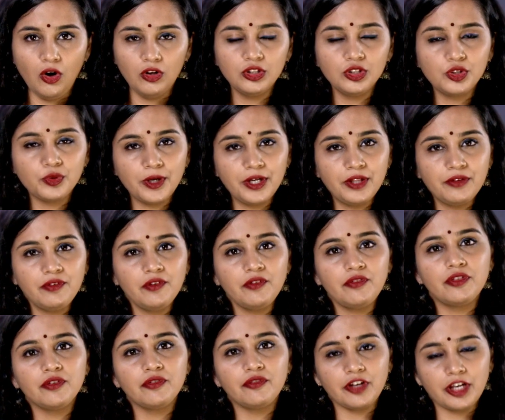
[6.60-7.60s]
On the
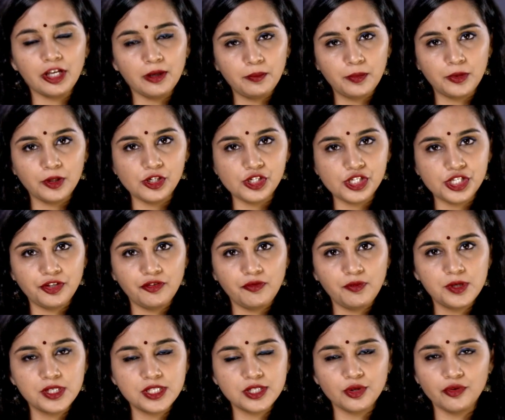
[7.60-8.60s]
25th of April, Chief
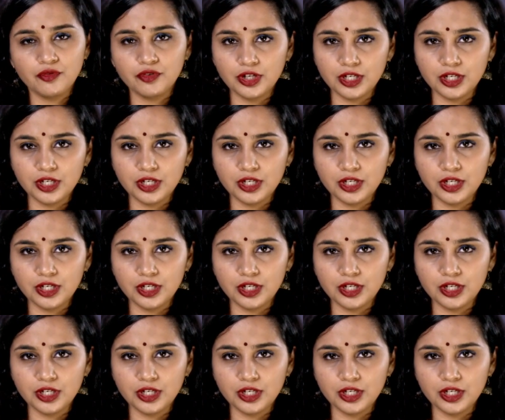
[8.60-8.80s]
Minister of